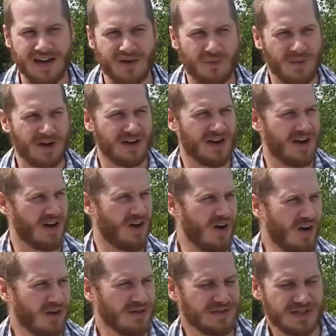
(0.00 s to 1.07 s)
We are not
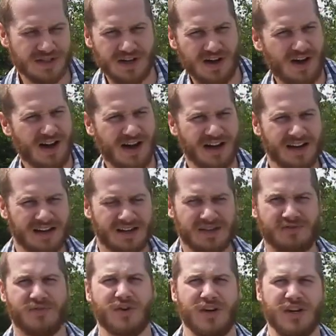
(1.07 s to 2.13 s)
called to God
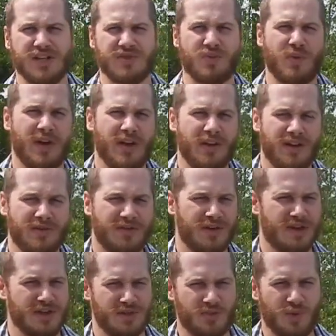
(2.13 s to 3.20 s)
for his will and for
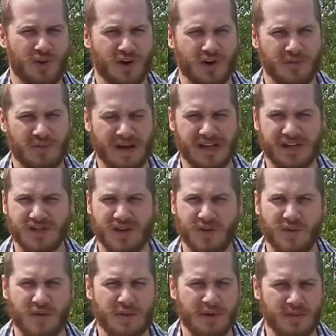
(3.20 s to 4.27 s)
his work based
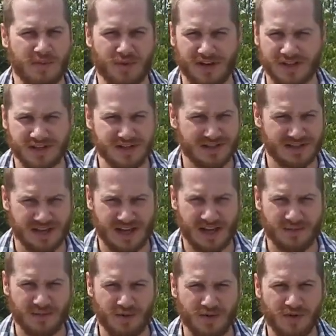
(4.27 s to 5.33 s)
on what we bring to the
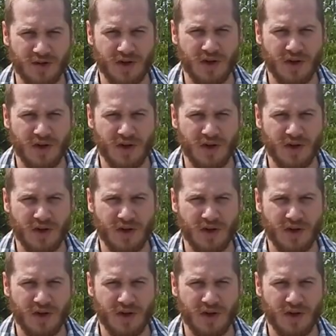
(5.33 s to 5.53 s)
table